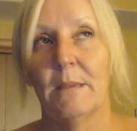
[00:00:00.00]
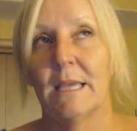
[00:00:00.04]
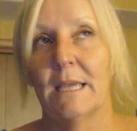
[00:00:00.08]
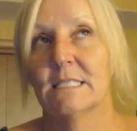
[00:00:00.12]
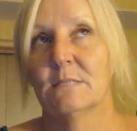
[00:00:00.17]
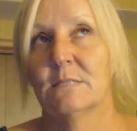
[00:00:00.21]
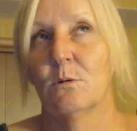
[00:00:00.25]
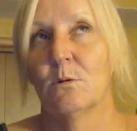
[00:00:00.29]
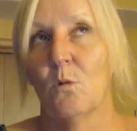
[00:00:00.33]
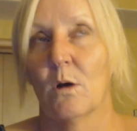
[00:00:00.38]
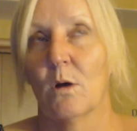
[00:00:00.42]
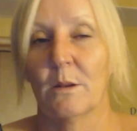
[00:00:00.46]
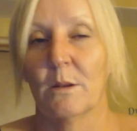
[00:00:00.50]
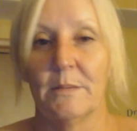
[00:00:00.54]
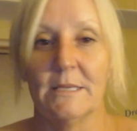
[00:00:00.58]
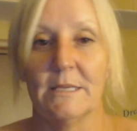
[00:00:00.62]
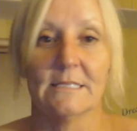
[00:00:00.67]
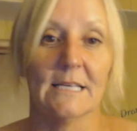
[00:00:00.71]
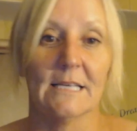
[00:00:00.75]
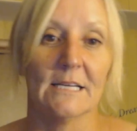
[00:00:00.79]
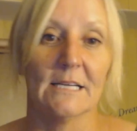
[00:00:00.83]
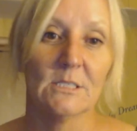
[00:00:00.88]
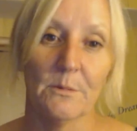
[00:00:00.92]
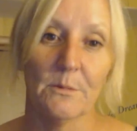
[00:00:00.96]
Makes me want to be
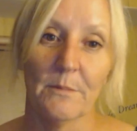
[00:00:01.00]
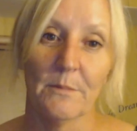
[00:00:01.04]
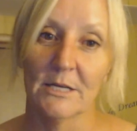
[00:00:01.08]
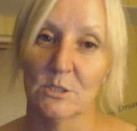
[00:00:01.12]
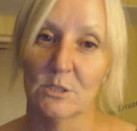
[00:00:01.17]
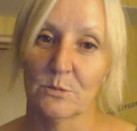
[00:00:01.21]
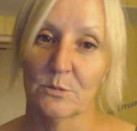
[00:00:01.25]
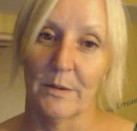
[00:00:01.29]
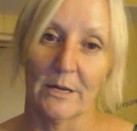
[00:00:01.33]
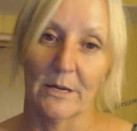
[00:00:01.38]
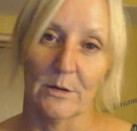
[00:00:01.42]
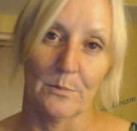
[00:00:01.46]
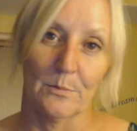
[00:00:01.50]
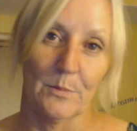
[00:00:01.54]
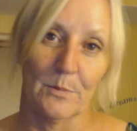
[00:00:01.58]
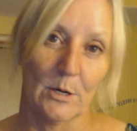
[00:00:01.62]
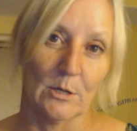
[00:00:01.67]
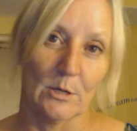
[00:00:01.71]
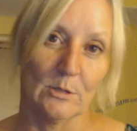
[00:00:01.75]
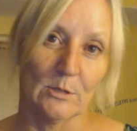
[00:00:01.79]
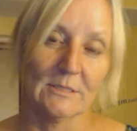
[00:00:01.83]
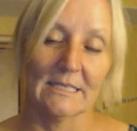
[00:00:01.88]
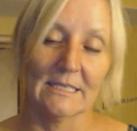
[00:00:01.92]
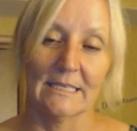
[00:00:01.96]
such a much better
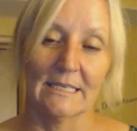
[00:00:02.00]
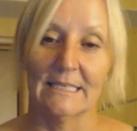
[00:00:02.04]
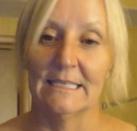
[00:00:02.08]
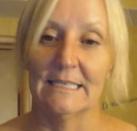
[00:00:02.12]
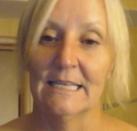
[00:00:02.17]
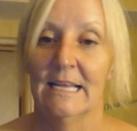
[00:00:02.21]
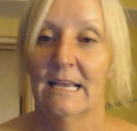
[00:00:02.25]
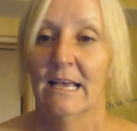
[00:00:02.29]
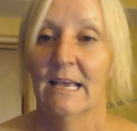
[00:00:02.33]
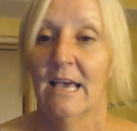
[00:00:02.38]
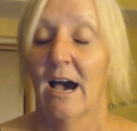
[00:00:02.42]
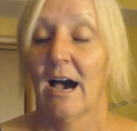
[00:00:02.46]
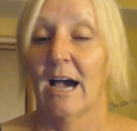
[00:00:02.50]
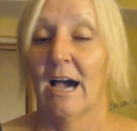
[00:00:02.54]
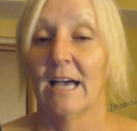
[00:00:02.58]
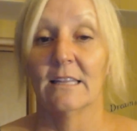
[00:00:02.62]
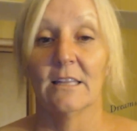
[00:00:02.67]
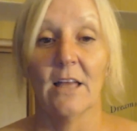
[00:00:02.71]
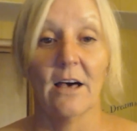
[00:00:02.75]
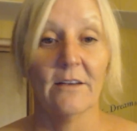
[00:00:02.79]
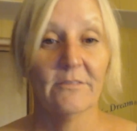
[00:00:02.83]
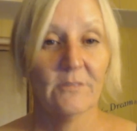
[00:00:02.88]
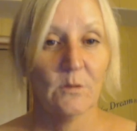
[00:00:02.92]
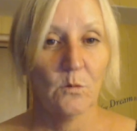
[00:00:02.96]
person. I
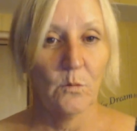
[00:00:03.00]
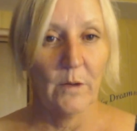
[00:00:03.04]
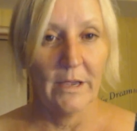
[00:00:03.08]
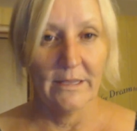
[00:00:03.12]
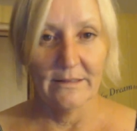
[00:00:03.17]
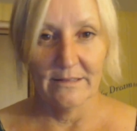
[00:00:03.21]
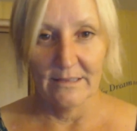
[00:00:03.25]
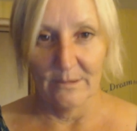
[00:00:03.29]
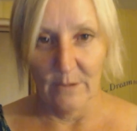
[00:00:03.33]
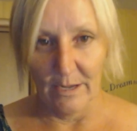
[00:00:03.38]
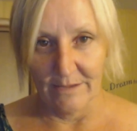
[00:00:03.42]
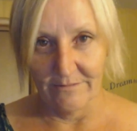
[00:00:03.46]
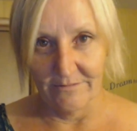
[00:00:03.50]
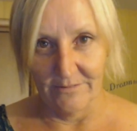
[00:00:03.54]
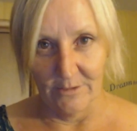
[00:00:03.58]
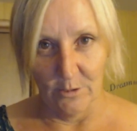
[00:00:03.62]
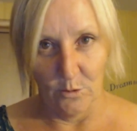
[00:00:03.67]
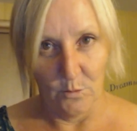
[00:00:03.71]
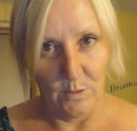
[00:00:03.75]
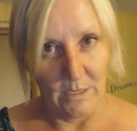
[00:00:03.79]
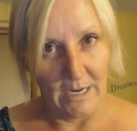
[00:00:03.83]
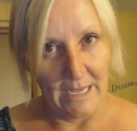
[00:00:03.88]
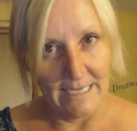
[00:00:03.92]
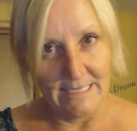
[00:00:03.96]
love the way that I
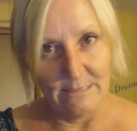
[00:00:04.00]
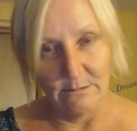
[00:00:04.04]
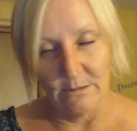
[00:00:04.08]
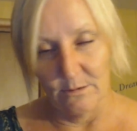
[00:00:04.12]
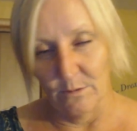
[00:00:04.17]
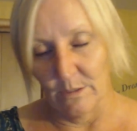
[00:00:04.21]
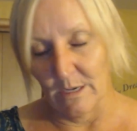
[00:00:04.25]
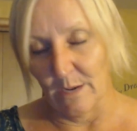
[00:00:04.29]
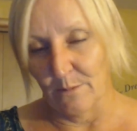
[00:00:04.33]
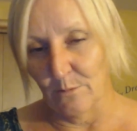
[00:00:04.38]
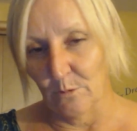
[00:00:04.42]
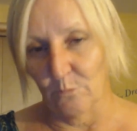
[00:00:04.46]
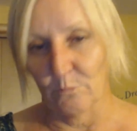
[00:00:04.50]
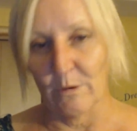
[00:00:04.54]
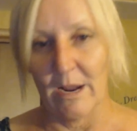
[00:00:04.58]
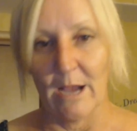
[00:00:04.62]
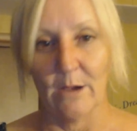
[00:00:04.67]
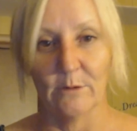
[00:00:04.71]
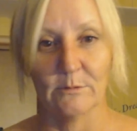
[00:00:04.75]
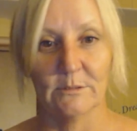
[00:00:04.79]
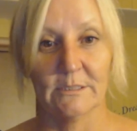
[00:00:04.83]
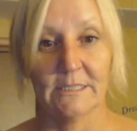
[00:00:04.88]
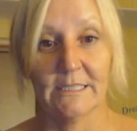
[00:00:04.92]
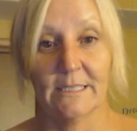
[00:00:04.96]
feel when I'm
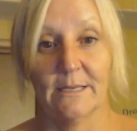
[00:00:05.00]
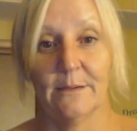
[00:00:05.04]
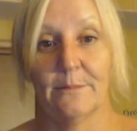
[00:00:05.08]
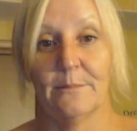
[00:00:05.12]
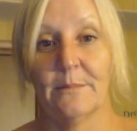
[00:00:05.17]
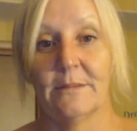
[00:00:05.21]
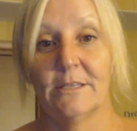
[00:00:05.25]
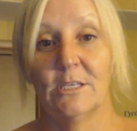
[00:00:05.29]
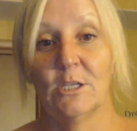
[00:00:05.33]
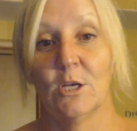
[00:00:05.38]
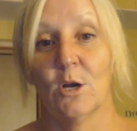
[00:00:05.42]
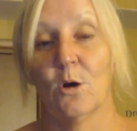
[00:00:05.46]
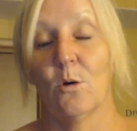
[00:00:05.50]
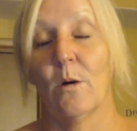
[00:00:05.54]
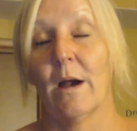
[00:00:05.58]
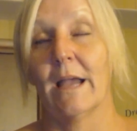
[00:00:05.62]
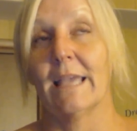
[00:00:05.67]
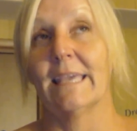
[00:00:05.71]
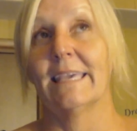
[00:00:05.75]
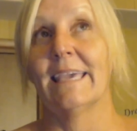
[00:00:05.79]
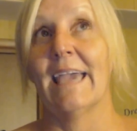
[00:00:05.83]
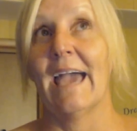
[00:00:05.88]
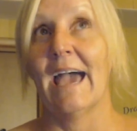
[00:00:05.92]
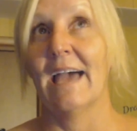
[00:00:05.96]
around him. You know,
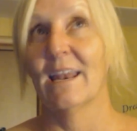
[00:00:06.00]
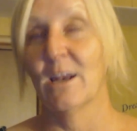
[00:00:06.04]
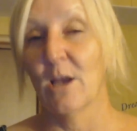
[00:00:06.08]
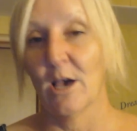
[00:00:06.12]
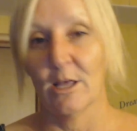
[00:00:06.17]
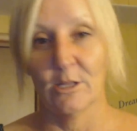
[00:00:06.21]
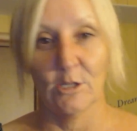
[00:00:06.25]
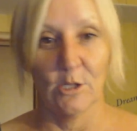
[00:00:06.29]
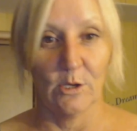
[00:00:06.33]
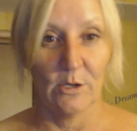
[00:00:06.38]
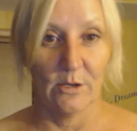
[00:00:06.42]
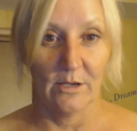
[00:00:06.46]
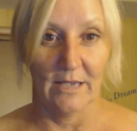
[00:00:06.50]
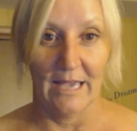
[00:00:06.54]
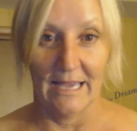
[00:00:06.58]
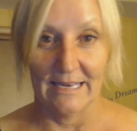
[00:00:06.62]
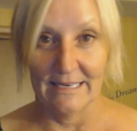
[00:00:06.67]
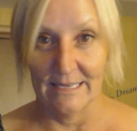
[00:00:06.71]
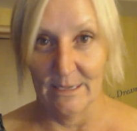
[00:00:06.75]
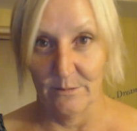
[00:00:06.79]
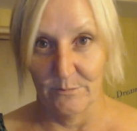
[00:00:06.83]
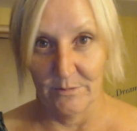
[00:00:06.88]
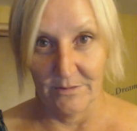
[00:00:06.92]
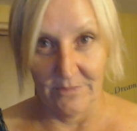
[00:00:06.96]
I cannot look
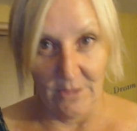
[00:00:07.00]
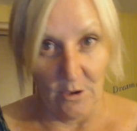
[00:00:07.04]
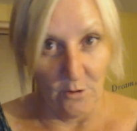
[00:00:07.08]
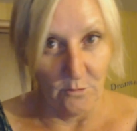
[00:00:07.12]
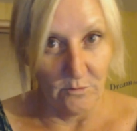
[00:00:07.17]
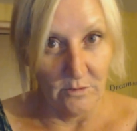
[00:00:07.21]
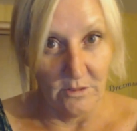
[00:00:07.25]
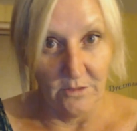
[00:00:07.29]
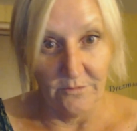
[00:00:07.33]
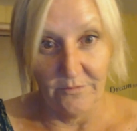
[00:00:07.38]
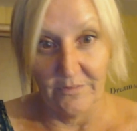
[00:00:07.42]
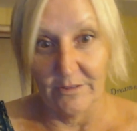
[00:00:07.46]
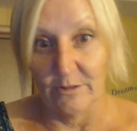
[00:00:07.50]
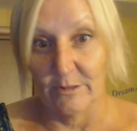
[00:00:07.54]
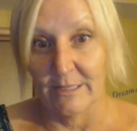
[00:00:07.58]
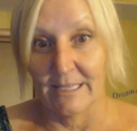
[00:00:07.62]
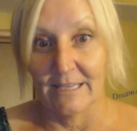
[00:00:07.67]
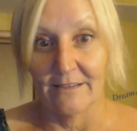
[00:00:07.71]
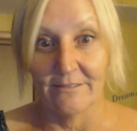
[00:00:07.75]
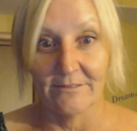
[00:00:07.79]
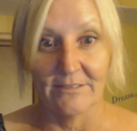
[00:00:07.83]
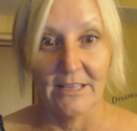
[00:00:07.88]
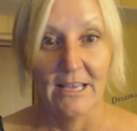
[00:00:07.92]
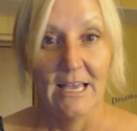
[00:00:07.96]
at him without the
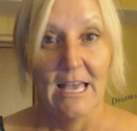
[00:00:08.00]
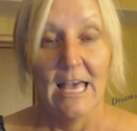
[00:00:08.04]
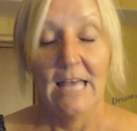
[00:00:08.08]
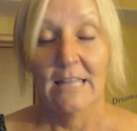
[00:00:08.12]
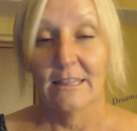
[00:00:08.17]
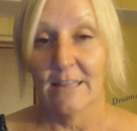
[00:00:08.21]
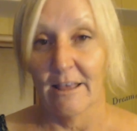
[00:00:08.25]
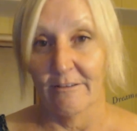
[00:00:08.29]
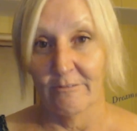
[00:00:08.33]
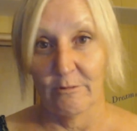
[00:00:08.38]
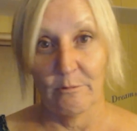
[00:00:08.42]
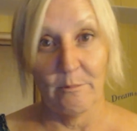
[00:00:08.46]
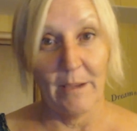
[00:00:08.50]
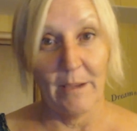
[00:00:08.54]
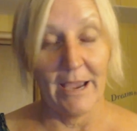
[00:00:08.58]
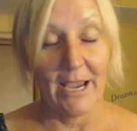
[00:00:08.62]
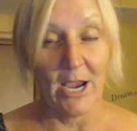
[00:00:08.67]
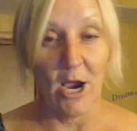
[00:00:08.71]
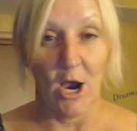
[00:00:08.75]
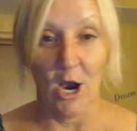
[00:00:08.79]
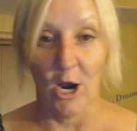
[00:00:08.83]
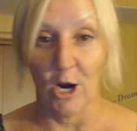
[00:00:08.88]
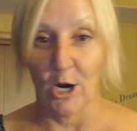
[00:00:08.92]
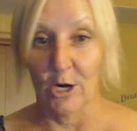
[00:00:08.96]
feeling of love in my
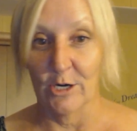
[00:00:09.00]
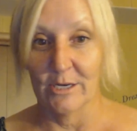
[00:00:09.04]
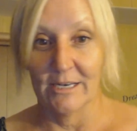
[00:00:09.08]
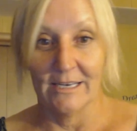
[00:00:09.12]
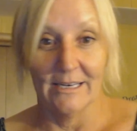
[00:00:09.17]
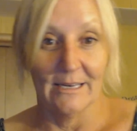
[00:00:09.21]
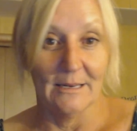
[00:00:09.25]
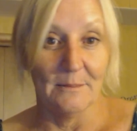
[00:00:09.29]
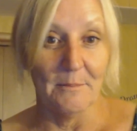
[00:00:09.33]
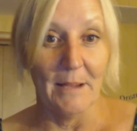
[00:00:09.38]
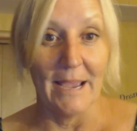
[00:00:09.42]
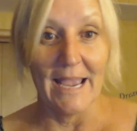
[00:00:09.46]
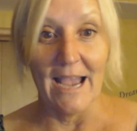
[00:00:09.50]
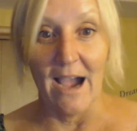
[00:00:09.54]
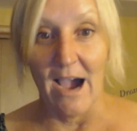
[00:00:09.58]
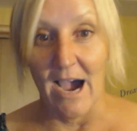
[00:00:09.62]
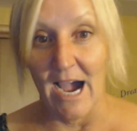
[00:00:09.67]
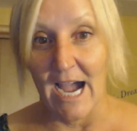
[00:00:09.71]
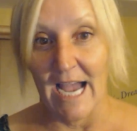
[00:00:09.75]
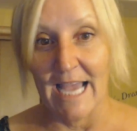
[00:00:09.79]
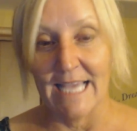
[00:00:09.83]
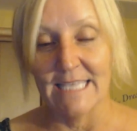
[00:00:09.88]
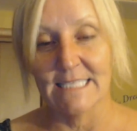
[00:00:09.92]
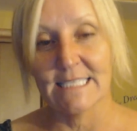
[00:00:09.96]
heart and in my
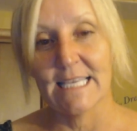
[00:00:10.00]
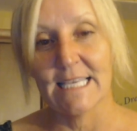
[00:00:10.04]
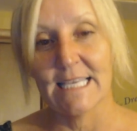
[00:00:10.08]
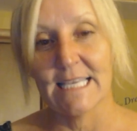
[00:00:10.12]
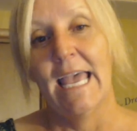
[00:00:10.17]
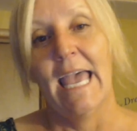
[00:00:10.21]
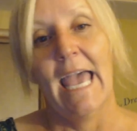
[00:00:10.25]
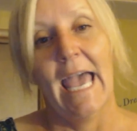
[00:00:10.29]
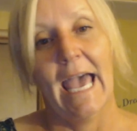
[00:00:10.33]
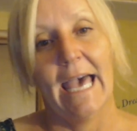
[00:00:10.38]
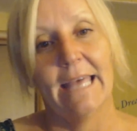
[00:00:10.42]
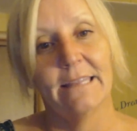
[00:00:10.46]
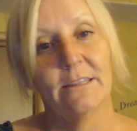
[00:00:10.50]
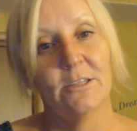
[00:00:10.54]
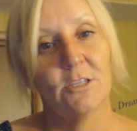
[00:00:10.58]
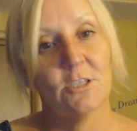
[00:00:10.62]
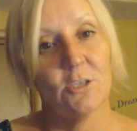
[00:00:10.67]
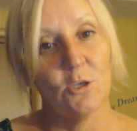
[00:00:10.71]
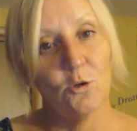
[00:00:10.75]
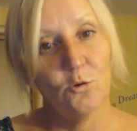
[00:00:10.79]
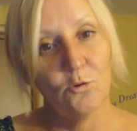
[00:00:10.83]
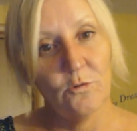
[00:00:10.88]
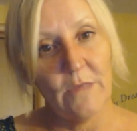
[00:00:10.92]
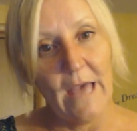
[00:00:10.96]
eyes, and
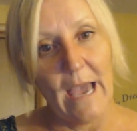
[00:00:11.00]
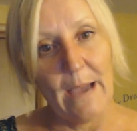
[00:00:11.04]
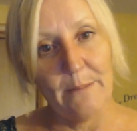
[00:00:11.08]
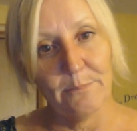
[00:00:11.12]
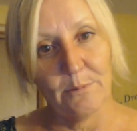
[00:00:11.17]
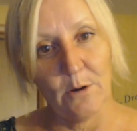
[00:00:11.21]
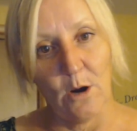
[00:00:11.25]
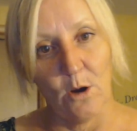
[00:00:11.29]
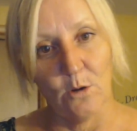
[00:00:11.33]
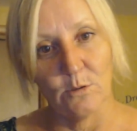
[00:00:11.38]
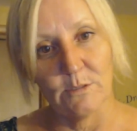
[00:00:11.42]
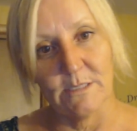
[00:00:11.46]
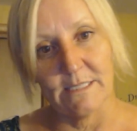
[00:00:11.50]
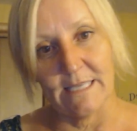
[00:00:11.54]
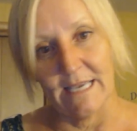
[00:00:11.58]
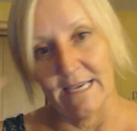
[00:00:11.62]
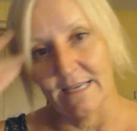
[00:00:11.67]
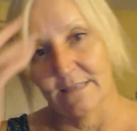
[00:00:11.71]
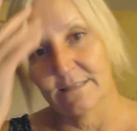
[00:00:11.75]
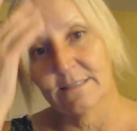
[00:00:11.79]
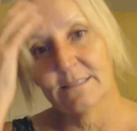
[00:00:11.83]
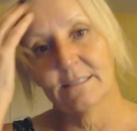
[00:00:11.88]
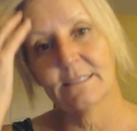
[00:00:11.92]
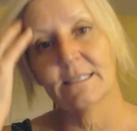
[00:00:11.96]
do that
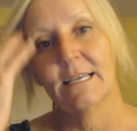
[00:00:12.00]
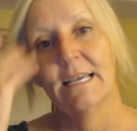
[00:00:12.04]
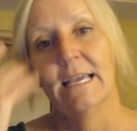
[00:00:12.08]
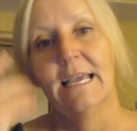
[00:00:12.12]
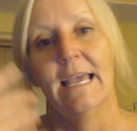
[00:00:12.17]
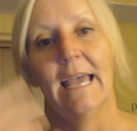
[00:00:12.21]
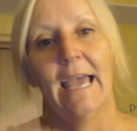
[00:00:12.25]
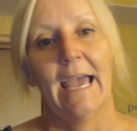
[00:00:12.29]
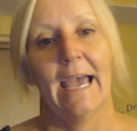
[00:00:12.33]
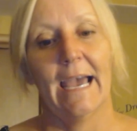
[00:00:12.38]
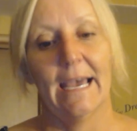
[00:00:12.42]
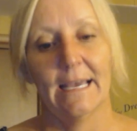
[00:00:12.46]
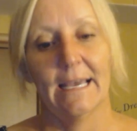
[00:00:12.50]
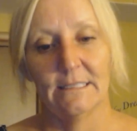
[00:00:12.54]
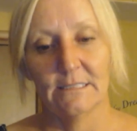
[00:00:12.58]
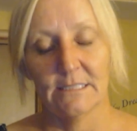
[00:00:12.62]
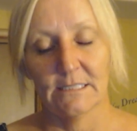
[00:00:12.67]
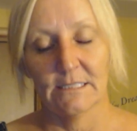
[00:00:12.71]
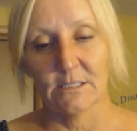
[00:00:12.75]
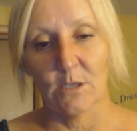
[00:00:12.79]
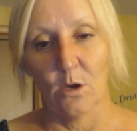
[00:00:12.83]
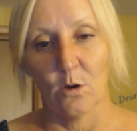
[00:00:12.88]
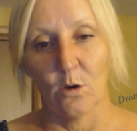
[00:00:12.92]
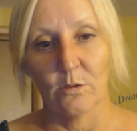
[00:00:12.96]
process. And
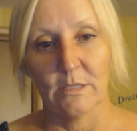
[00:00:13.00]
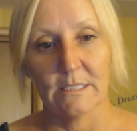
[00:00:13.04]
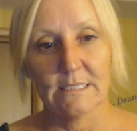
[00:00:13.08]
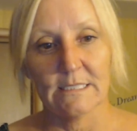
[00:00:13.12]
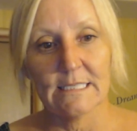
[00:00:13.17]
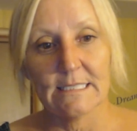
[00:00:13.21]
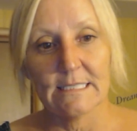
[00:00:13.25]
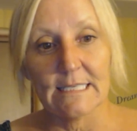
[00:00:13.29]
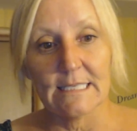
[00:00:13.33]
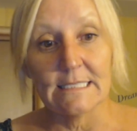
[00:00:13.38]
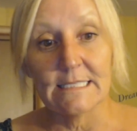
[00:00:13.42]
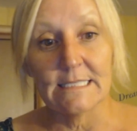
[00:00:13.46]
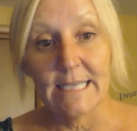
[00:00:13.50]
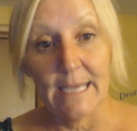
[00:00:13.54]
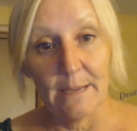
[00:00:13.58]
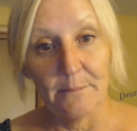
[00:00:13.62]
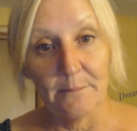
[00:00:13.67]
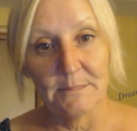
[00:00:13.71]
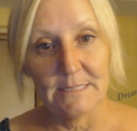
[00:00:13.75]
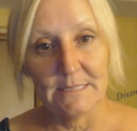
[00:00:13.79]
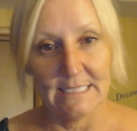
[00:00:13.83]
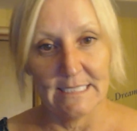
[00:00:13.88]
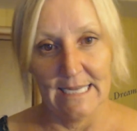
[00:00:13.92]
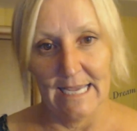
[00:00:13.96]
so this is a
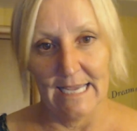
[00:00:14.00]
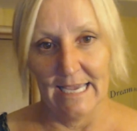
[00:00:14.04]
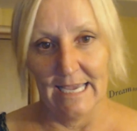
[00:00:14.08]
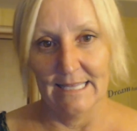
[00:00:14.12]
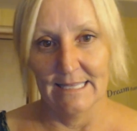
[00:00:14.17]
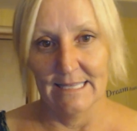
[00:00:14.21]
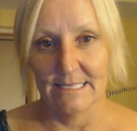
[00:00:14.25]
tip today.